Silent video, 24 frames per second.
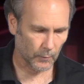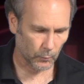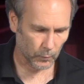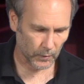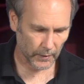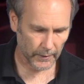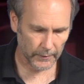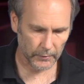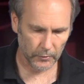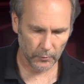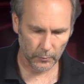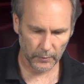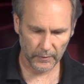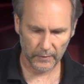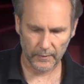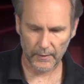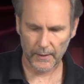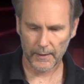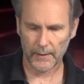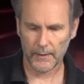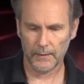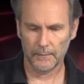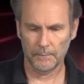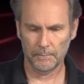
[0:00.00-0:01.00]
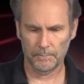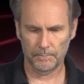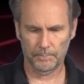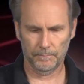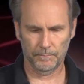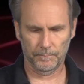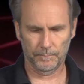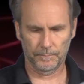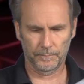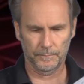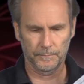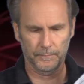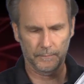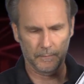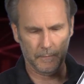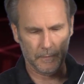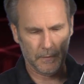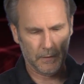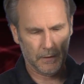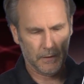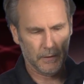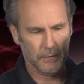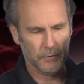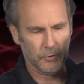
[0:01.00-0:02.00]
Now what I do with that,
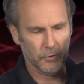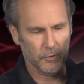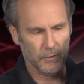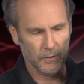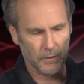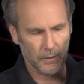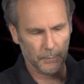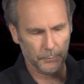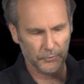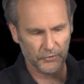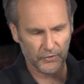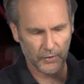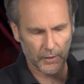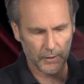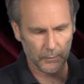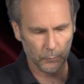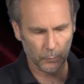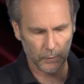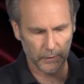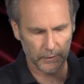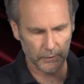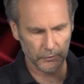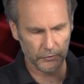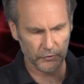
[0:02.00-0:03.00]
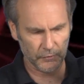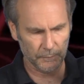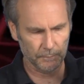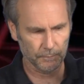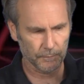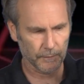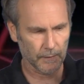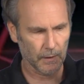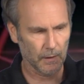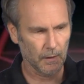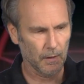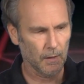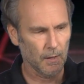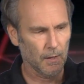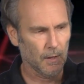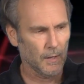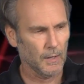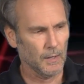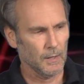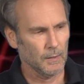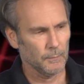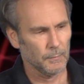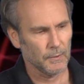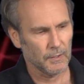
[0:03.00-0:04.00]
I turn it up sideways
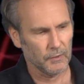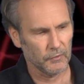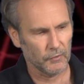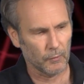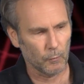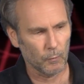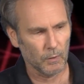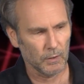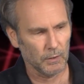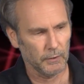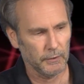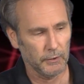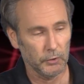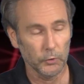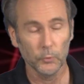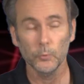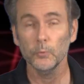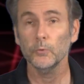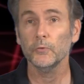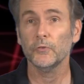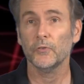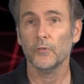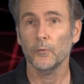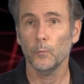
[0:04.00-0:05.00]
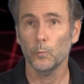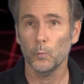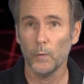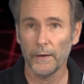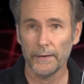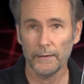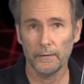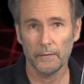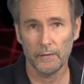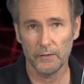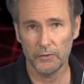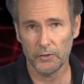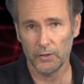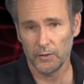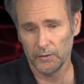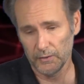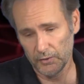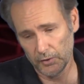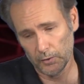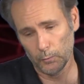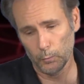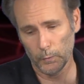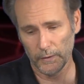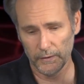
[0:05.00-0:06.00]
because I want to use the weight of the gel.
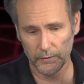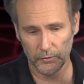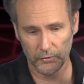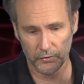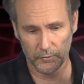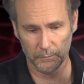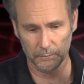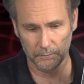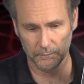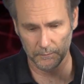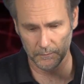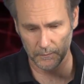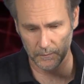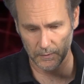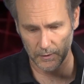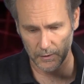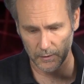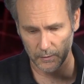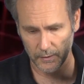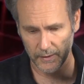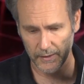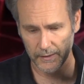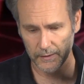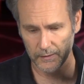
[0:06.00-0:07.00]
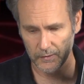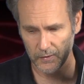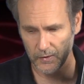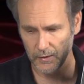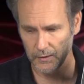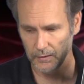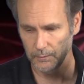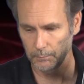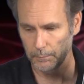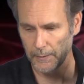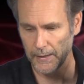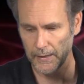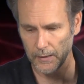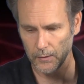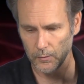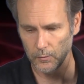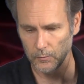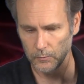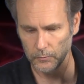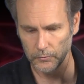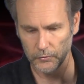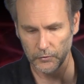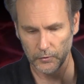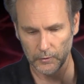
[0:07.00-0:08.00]
Gel weighs, you know, eighteen
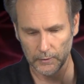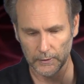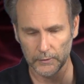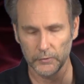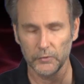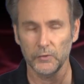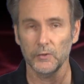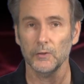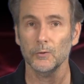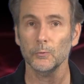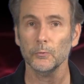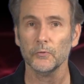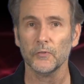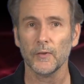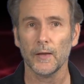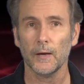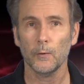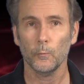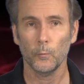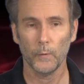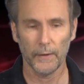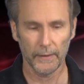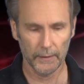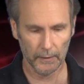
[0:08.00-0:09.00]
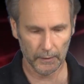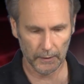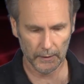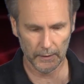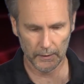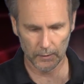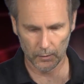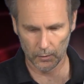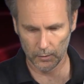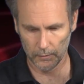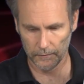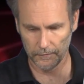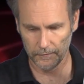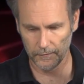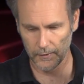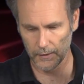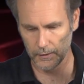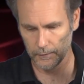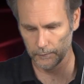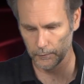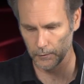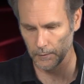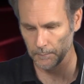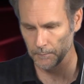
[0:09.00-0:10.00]
pounds. Let's use that weight in our
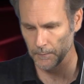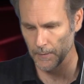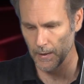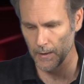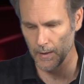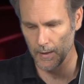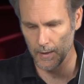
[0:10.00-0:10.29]
favor.